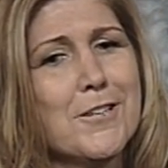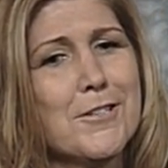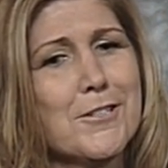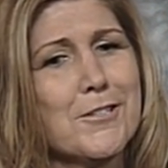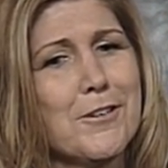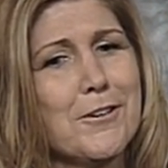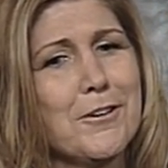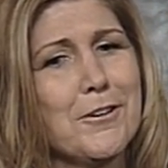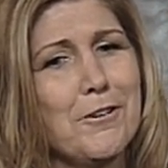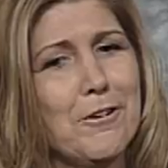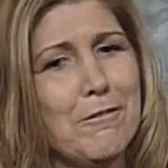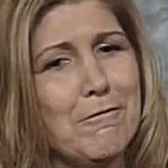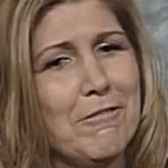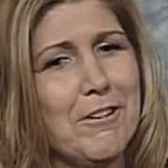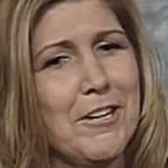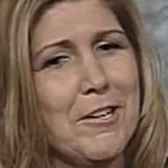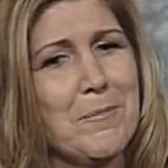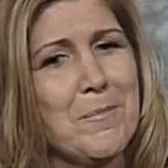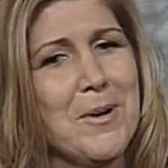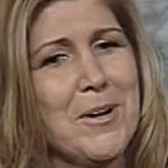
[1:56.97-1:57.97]
So, a
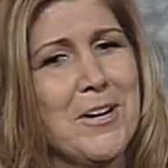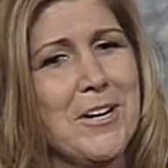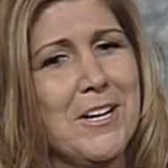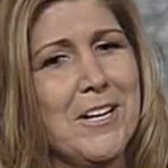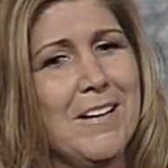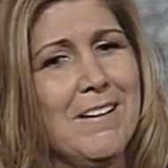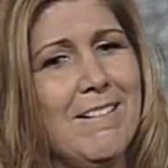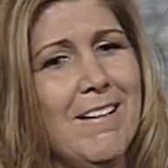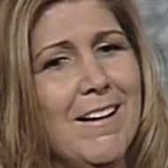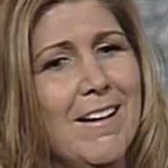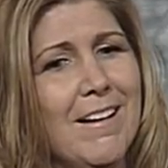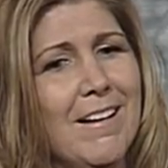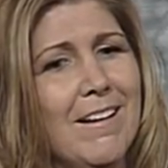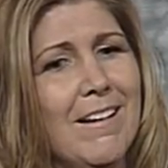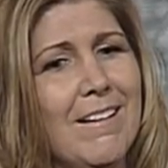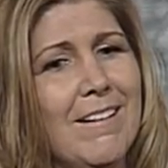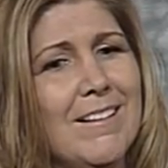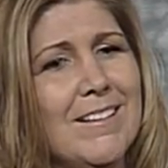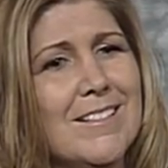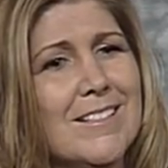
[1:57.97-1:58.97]
girlfriend of mine
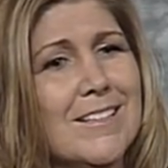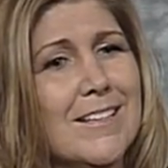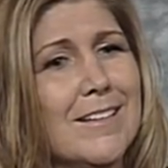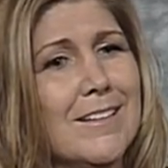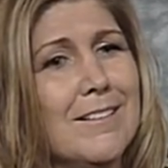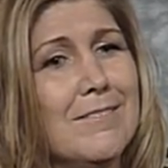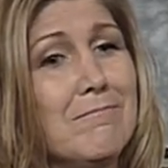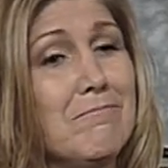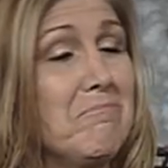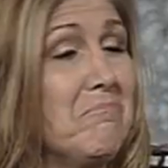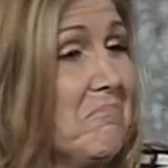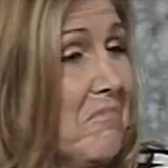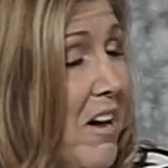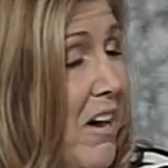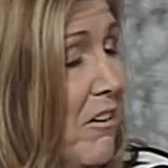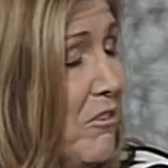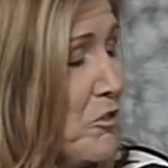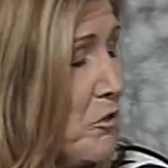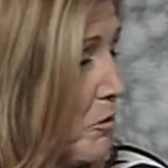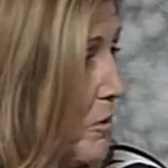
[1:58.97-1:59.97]
had said
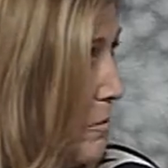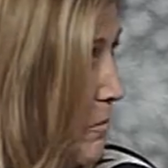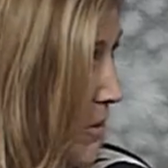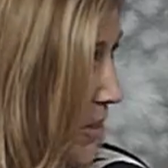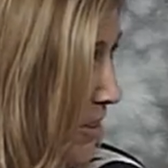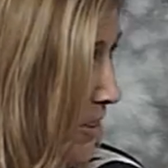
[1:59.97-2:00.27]
I'll join